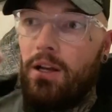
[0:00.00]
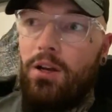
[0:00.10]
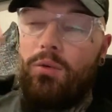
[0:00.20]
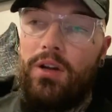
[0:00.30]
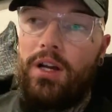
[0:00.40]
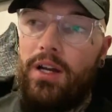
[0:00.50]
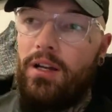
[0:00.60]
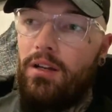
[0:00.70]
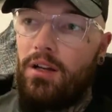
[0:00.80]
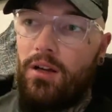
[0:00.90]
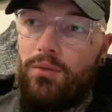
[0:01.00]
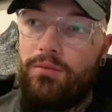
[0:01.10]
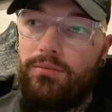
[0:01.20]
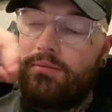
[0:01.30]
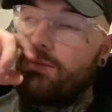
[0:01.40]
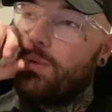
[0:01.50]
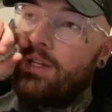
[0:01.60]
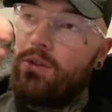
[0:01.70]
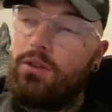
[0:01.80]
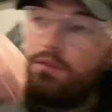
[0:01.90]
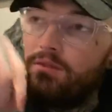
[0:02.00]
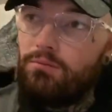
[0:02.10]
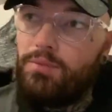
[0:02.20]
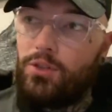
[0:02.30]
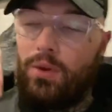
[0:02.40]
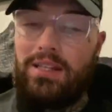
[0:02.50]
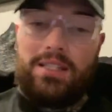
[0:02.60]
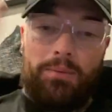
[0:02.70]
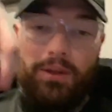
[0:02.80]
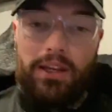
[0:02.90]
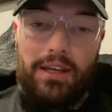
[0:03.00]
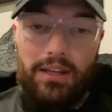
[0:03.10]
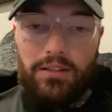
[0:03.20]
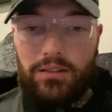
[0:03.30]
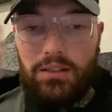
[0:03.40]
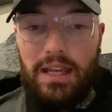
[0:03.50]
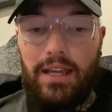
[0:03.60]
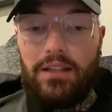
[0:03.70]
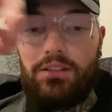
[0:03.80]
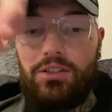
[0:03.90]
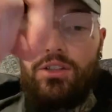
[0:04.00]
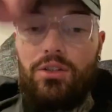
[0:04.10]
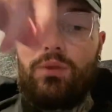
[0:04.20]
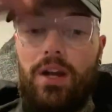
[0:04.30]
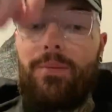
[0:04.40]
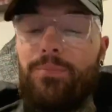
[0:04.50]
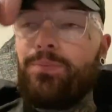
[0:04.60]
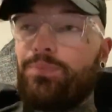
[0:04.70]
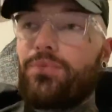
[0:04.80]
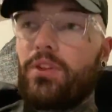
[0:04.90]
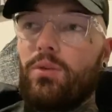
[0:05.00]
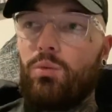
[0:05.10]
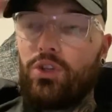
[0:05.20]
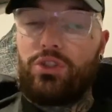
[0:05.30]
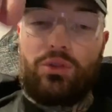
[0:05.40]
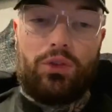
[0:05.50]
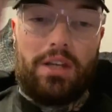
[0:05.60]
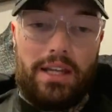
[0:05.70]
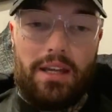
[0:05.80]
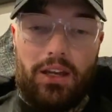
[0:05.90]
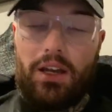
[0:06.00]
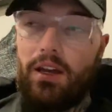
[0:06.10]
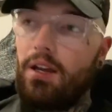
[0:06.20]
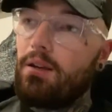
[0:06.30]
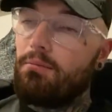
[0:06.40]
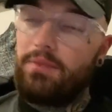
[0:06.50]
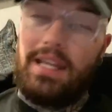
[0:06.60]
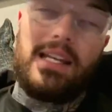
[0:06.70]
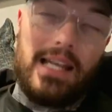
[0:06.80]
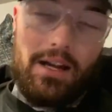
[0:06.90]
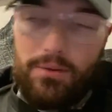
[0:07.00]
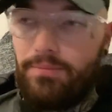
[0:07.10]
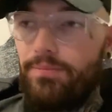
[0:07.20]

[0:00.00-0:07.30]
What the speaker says: a when you're between dipping in inks, you wash your needle out.